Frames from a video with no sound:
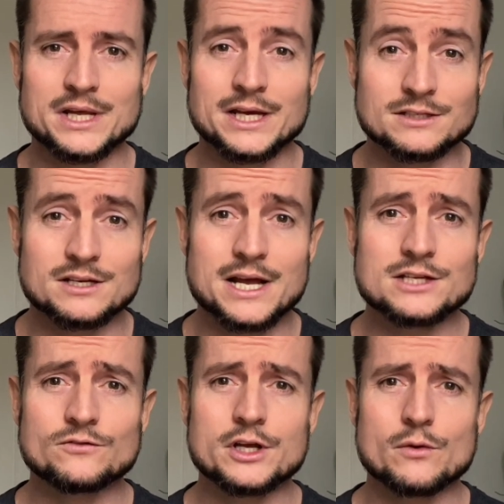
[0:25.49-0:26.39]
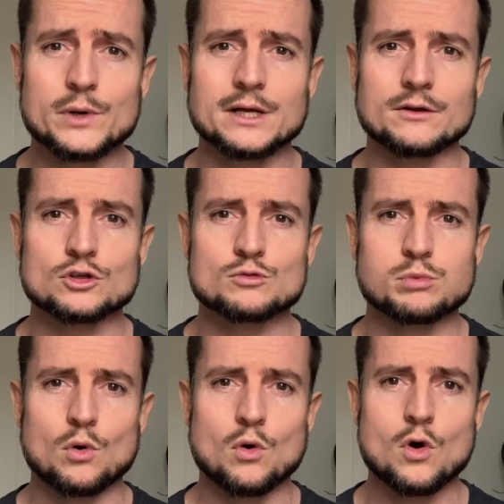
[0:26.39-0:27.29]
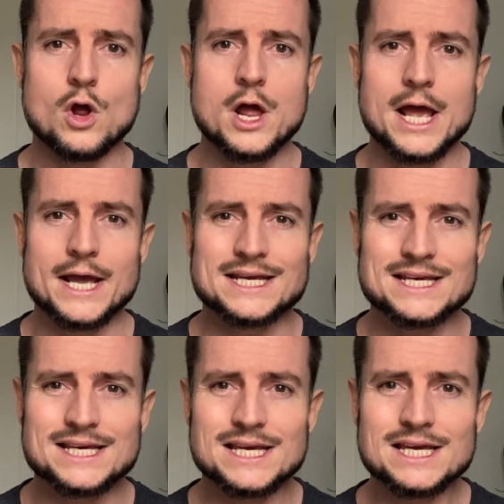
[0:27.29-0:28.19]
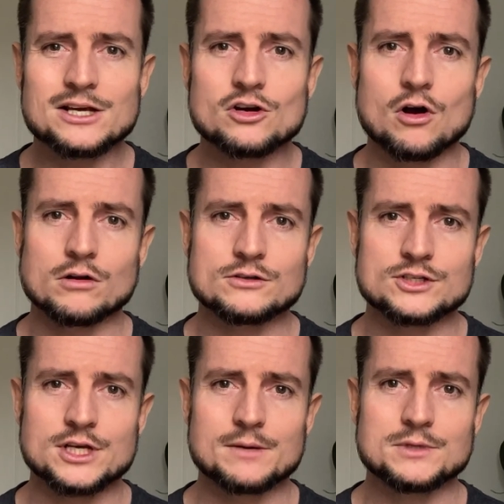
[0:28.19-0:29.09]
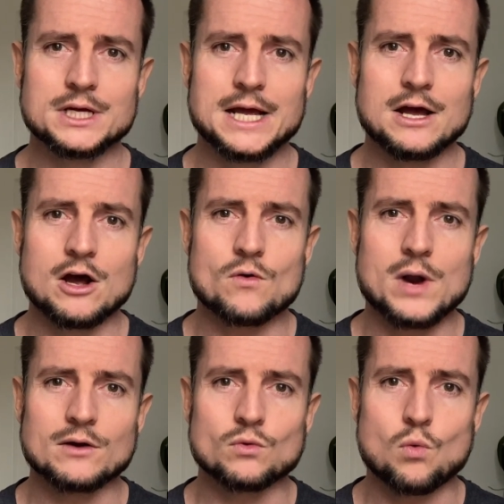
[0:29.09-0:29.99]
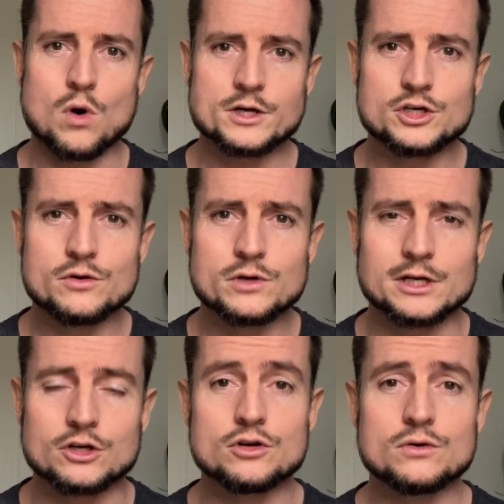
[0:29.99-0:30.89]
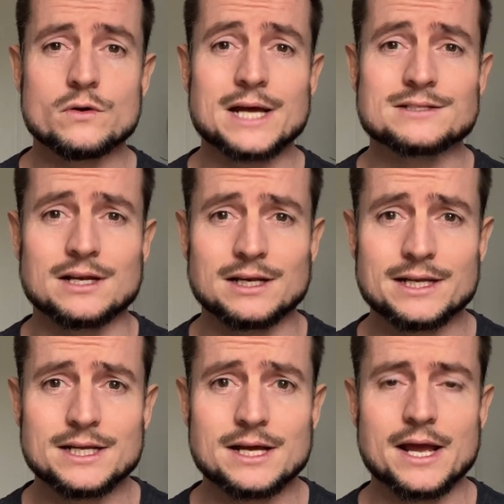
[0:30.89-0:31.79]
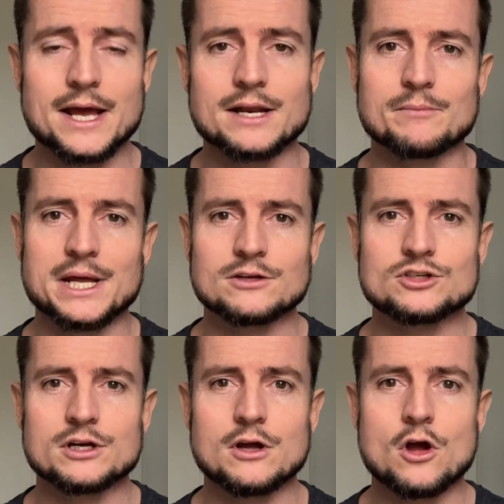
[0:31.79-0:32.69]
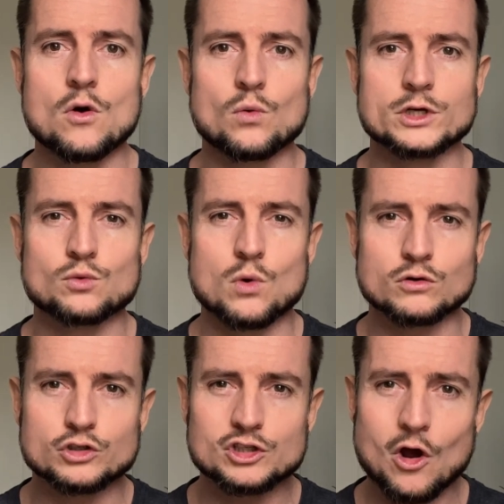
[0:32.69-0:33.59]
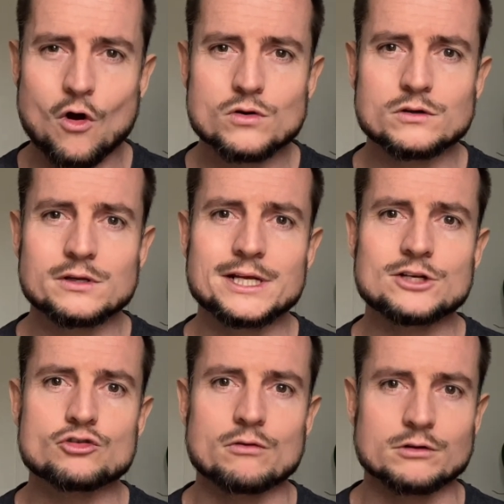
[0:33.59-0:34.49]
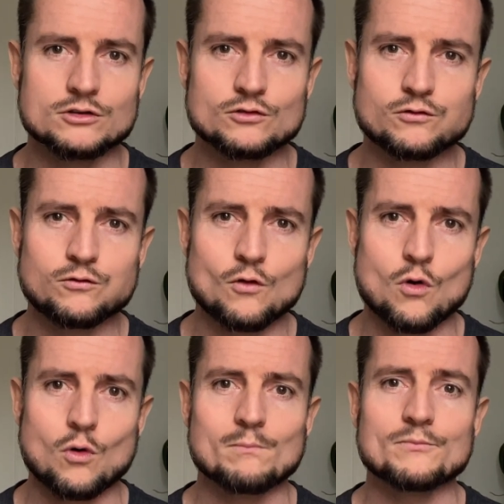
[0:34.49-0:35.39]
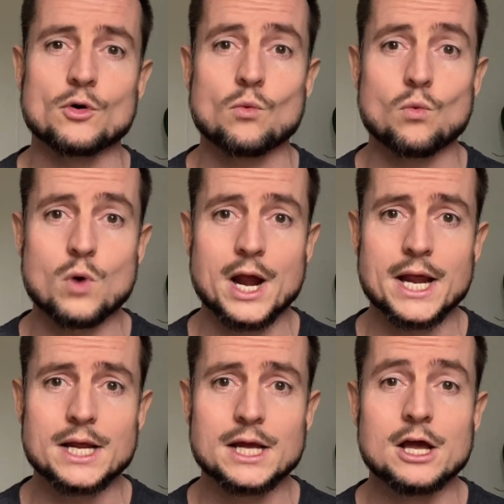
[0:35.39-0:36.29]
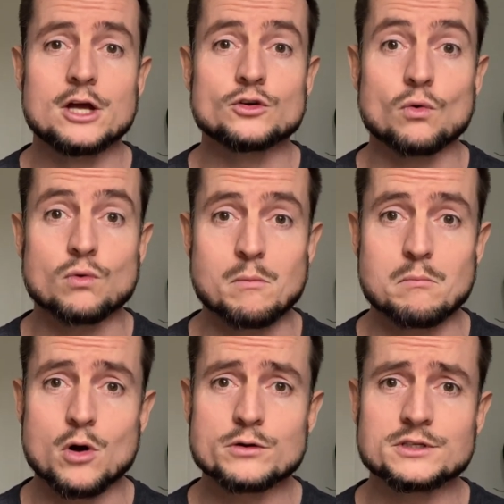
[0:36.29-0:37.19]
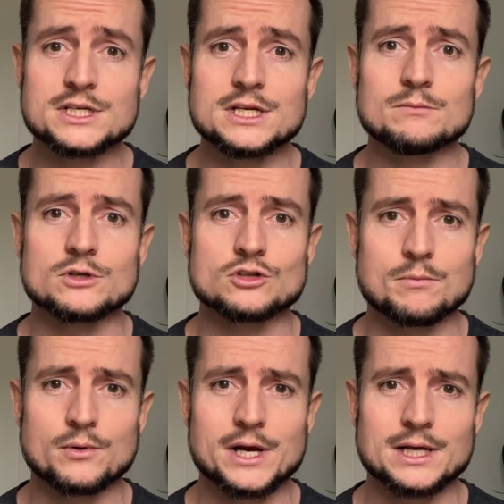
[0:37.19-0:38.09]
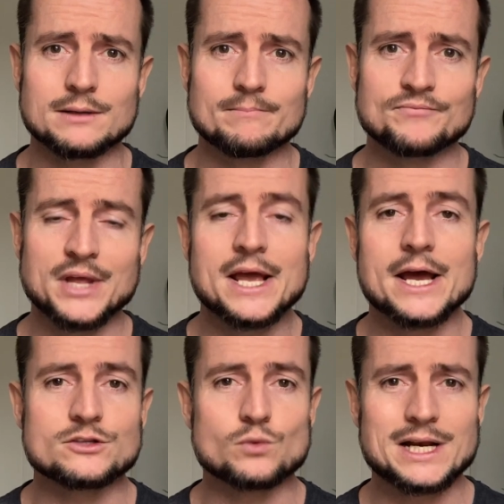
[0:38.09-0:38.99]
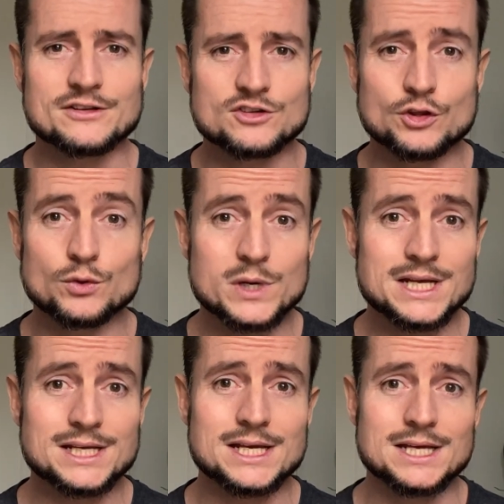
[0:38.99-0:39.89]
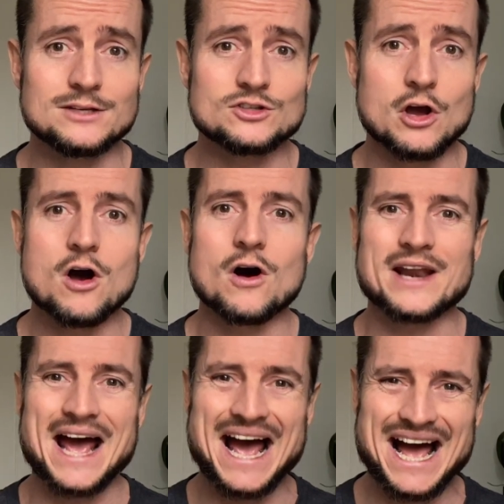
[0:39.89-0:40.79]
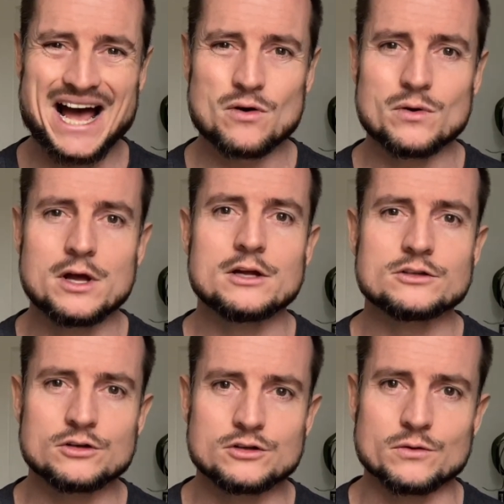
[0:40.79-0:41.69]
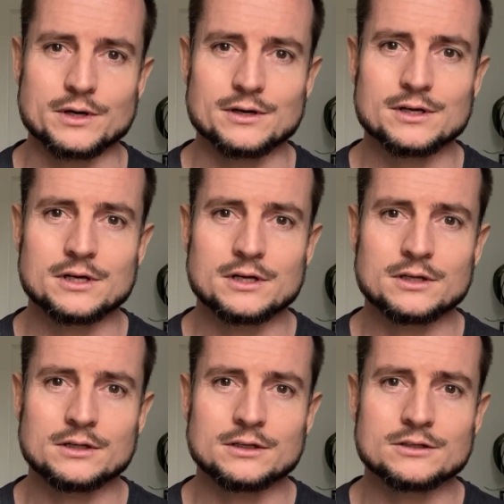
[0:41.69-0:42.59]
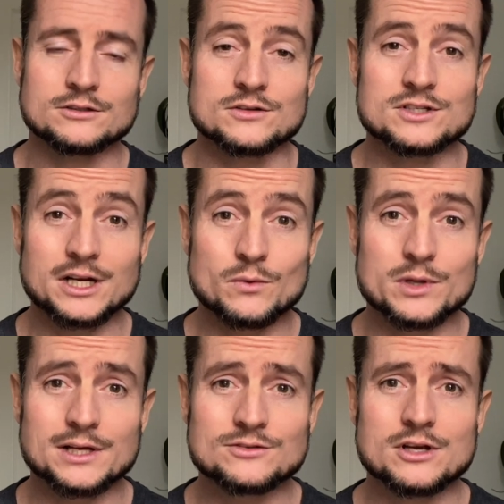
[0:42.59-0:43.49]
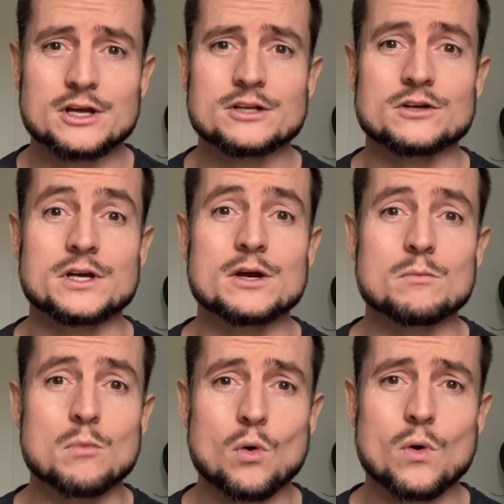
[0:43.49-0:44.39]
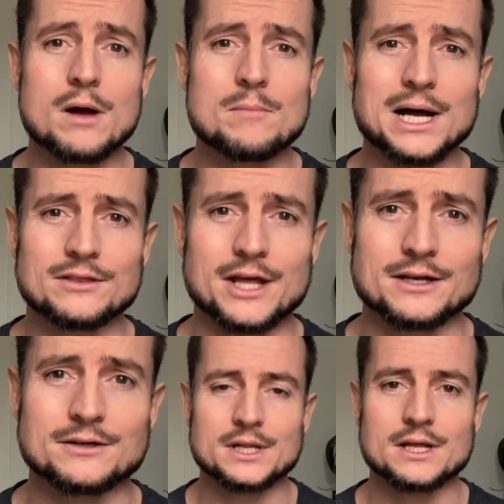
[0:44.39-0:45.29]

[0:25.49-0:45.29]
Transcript: In today's video, we're going to explore a key concept around what you can do as a leader and a manager, which will totally transform the way your remote team is operating, as well as 3 keys on how to do it. So stick with us to hear more about that.